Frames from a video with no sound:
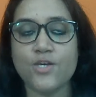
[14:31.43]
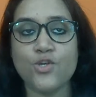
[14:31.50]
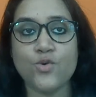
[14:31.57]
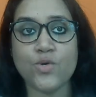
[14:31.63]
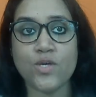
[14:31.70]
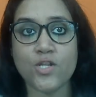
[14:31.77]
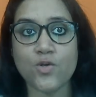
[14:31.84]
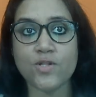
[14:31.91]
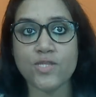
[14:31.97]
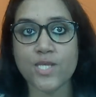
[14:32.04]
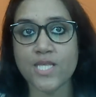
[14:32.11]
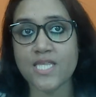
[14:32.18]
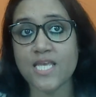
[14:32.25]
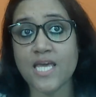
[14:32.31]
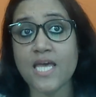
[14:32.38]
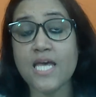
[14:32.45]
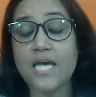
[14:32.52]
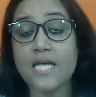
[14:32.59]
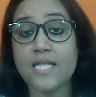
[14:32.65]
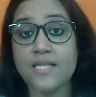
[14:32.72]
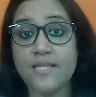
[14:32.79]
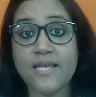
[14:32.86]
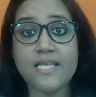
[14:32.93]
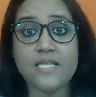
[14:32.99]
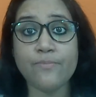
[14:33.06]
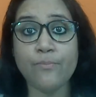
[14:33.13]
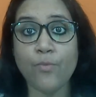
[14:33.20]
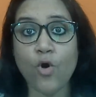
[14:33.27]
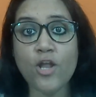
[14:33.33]
You can also say,
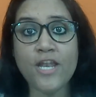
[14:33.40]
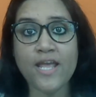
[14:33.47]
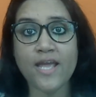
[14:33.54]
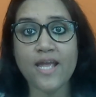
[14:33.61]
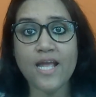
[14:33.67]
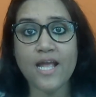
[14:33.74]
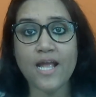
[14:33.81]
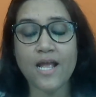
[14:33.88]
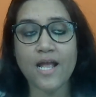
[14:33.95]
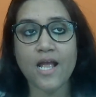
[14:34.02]
this morning